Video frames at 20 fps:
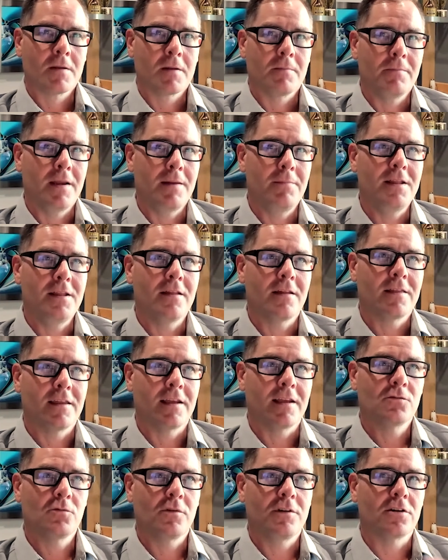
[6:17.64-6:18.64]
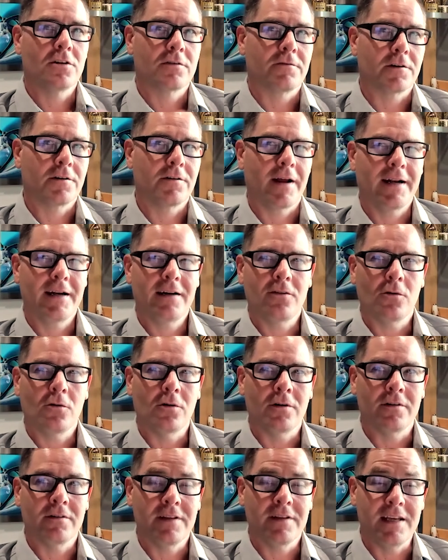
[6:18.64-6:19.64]
maybe the things we took for granted
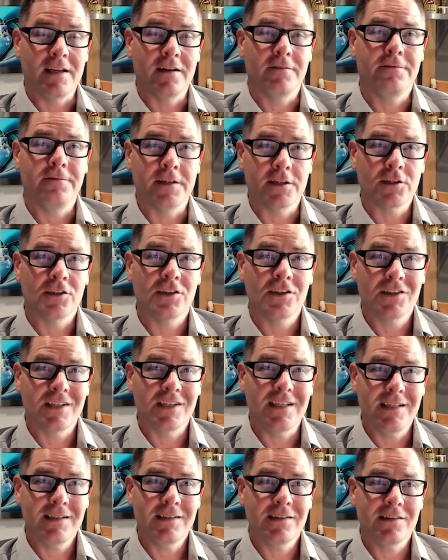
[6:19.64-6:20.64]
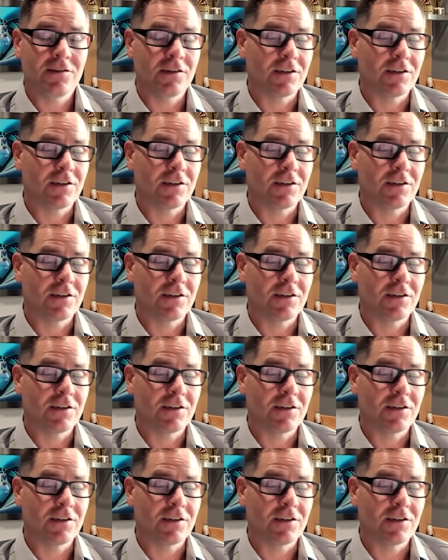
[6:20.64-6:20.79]
or the inefficiencies